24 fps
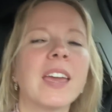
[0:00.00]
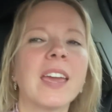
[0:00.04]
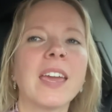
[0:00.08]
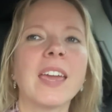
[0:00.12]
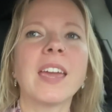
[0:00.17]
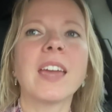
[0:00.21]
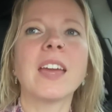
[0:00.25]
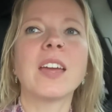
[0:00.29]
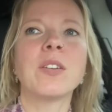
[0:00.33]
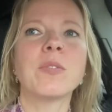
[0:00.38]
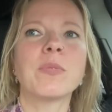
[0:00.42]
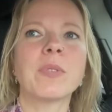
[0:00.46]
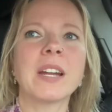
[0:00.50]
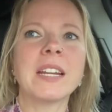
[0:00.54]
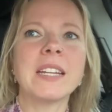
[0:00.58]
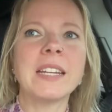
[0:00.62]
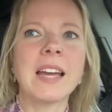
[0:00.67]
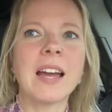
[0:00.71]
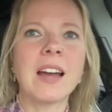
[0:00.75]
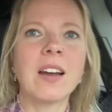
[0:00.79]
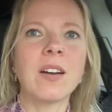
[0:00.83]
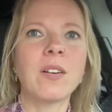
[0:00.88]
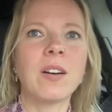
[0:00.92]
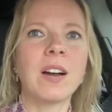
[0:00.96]
and right
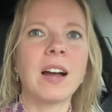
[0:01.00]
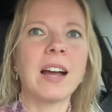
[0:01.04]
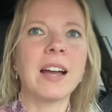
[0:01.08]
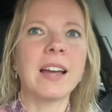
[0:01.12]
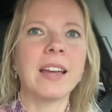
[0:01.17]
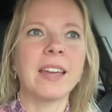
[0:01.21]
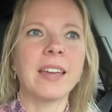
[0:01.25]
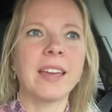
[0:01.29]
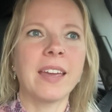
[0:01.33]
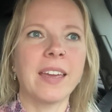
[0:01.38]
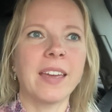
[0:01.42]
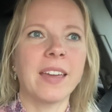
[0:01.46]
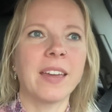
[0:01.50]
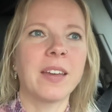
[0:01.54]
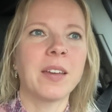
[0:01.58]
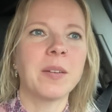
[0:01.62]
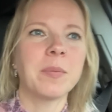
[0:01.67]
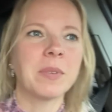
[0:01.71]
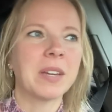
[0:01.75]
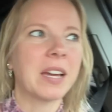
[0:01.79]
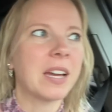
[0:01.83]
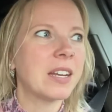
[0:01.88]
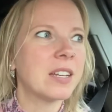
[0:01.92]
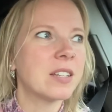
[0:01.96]
now I
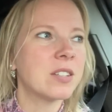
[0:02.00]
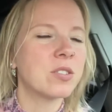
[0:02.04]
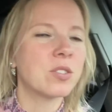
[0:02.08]
am kind of